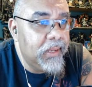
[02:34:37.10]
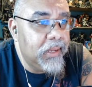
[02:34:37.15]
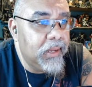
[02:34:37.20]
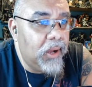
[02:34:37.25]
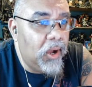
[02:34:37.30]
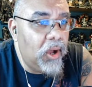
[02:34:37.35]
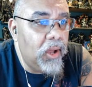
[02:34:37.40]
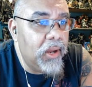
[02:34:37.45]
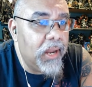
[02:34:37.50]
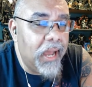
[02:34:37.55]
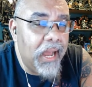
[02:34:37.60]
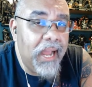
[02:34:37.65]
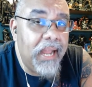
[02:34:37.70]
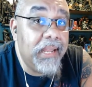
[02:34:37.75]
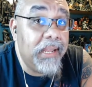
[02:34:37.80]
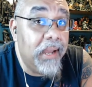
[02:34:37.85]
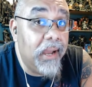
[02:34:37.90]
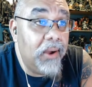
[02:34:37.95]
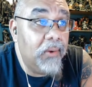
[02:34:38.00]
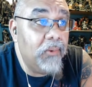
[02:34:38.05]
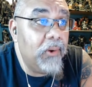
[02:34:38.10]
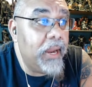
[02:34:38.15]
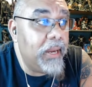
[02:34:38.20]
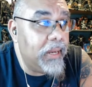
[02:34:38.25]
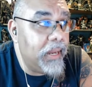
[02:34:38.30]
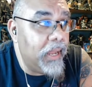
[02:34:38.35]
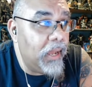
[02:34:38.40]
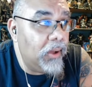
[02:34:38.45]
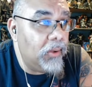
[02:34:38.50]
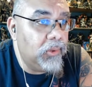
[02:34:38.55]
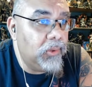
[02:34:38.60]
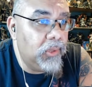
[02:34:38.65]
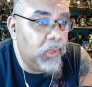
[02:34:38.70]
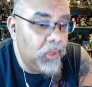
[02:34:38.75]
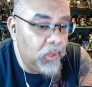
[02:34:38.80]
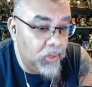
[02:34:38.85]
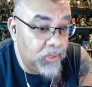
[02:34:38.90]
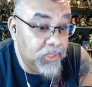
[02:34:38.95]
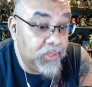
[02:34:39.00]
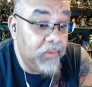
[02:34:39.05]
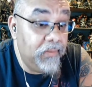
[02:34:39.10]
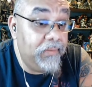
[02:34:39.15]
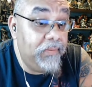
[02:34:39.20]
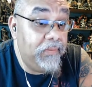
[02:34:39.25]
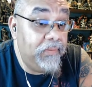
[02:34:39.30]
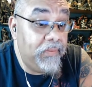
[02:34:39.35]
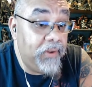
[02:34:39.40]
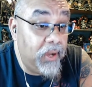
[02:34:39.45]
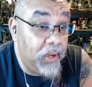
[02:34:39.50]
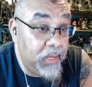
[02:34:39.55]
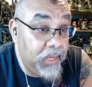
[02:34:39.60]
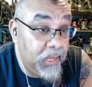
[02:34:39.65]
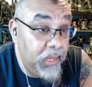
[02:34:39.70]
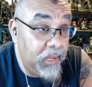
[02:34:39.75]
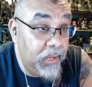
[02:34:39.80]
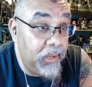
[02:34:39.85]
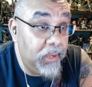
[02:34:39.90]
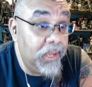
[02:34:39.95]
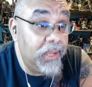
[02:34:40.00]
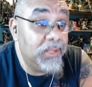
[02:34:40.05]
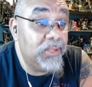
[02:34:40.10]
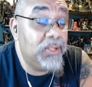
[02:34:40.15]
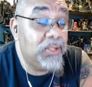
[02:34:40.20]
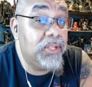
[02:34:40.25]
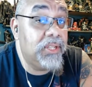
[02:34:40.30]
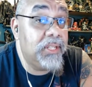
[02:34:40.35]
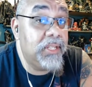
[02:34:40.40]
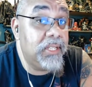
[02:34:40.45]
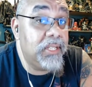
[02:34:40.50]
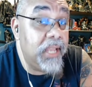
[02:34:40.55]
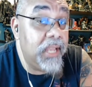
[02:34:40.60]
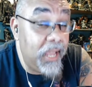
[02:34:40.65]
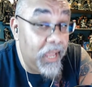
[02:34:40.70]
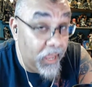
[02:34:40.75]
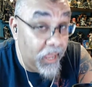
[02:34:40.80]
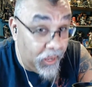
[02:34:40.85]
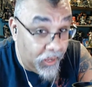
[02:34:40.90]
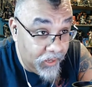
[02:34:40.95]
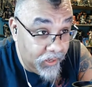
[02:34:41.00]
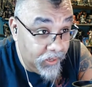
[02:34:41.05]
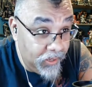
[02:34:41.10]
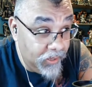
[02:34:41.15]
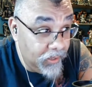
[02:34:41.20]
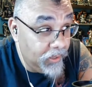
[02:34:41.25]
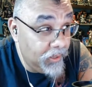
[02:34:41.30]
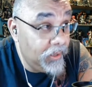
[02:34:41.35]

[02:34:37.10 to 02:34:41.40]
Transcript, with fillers: on Hi-Yah right now, looks fucking sick.